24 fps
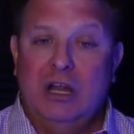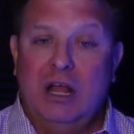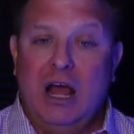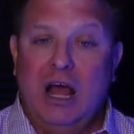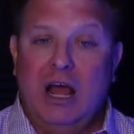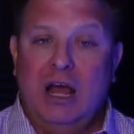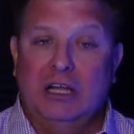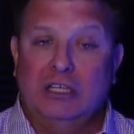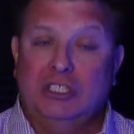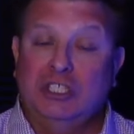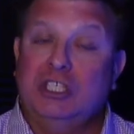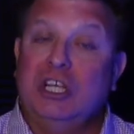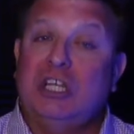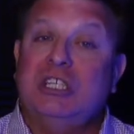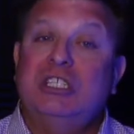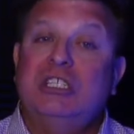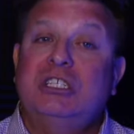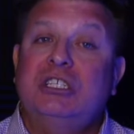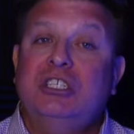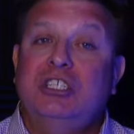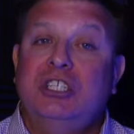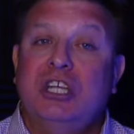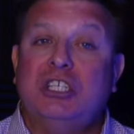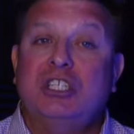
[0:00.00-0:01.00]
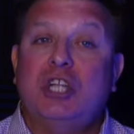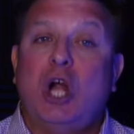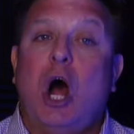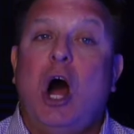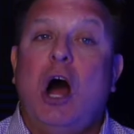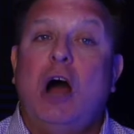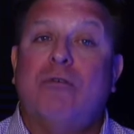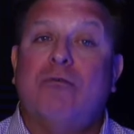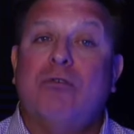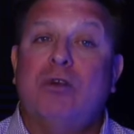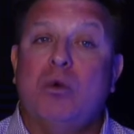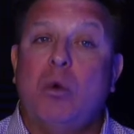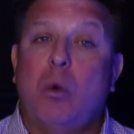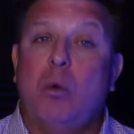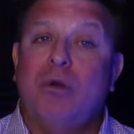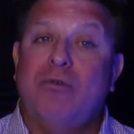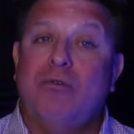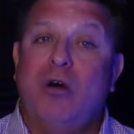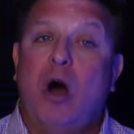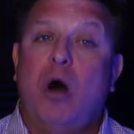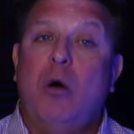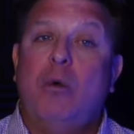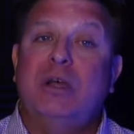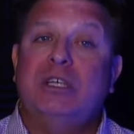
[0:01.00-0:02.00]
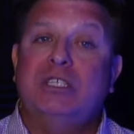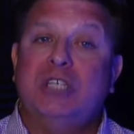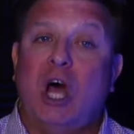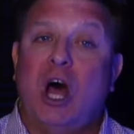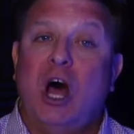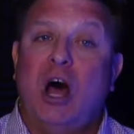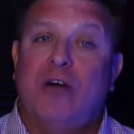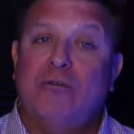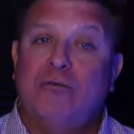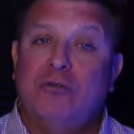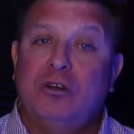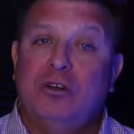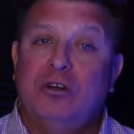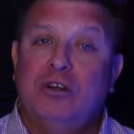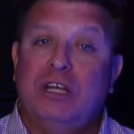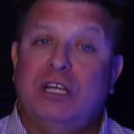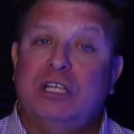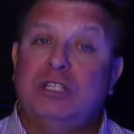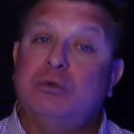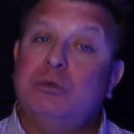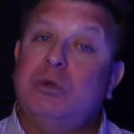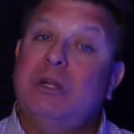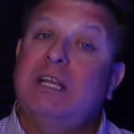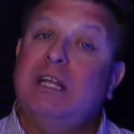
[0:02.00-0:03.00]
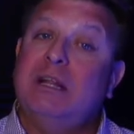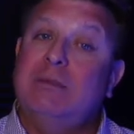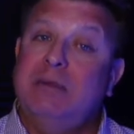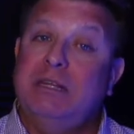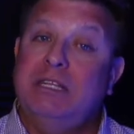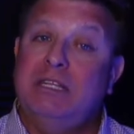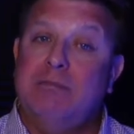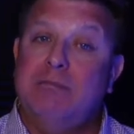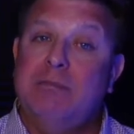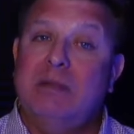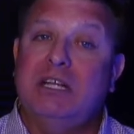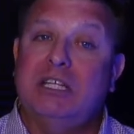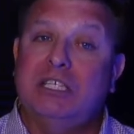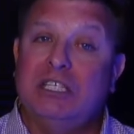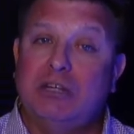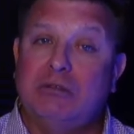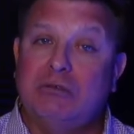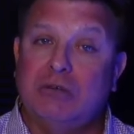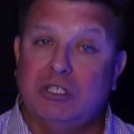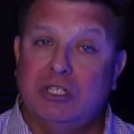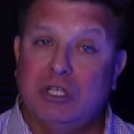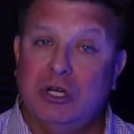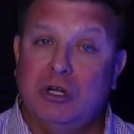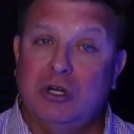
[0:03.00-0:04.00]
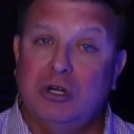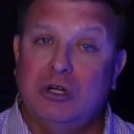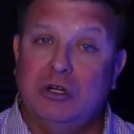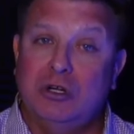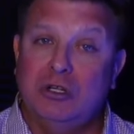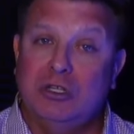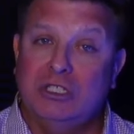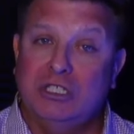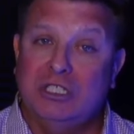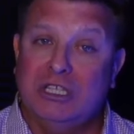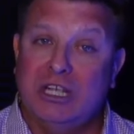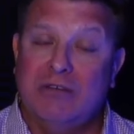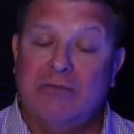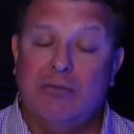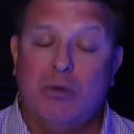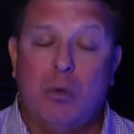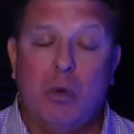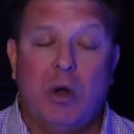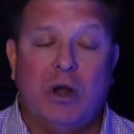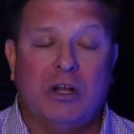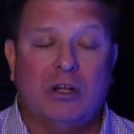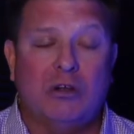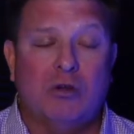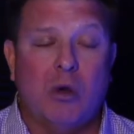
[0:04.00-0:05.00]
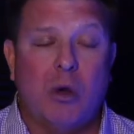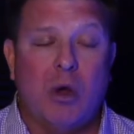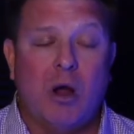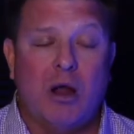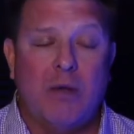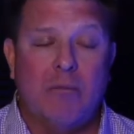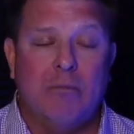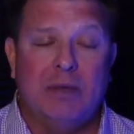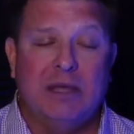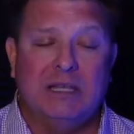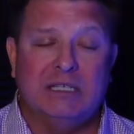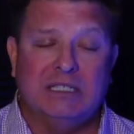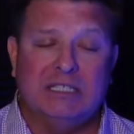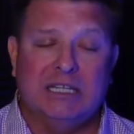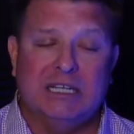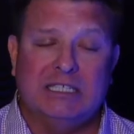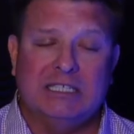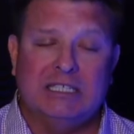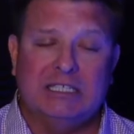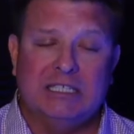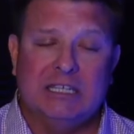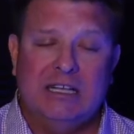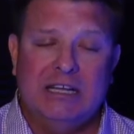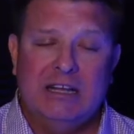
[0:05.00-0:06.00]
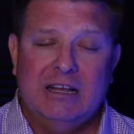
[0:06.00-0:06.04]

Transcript: Uh, just, just offering what we've always offered is really going to be diminishing returns if we want to grow our business.